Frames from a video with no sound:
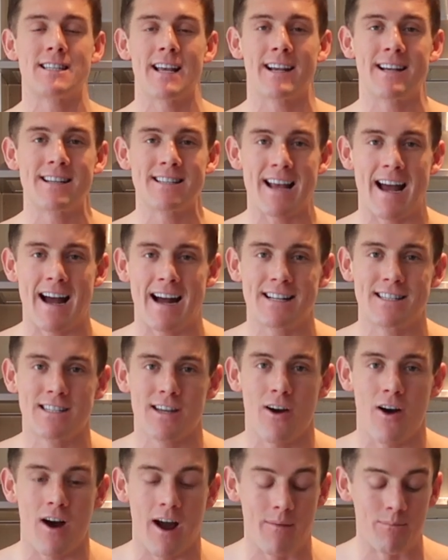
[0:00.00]
seconds at a
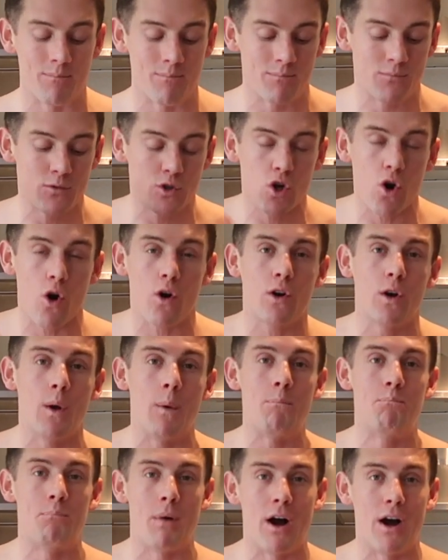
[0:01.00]
time.
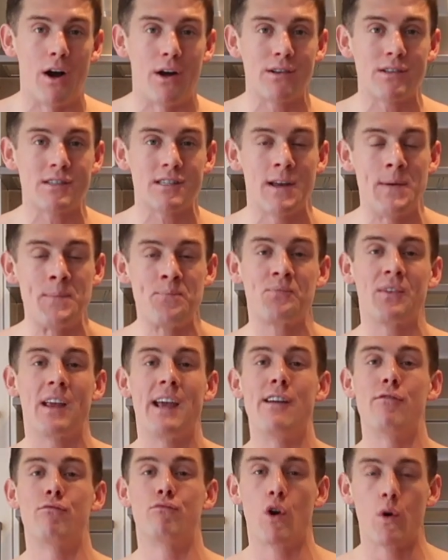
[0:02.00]
Chocolate burns,
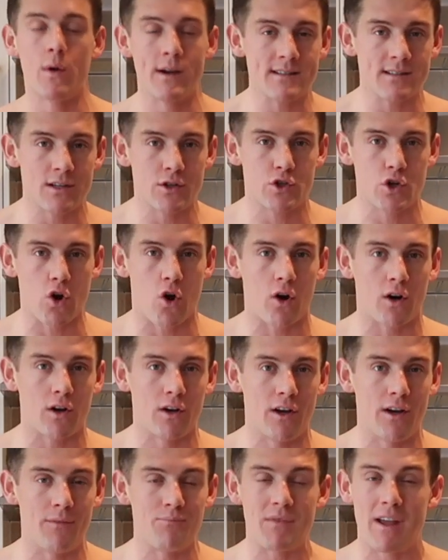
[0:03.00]
it ruins the
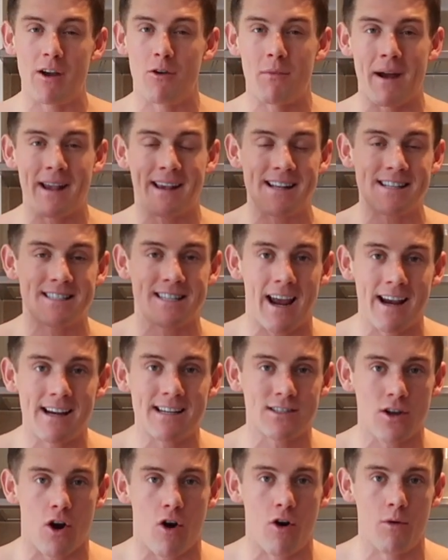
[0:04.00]
chocolate, it will make it
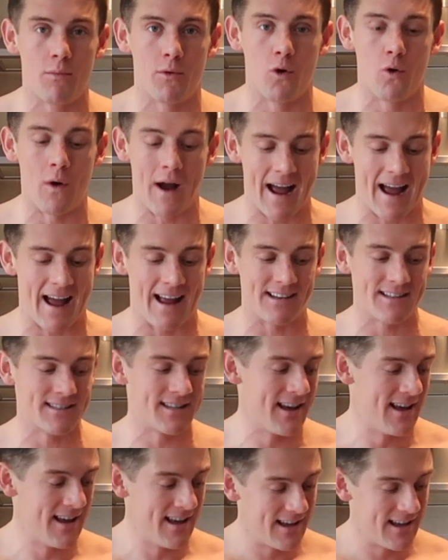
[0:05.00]
taste horrible, and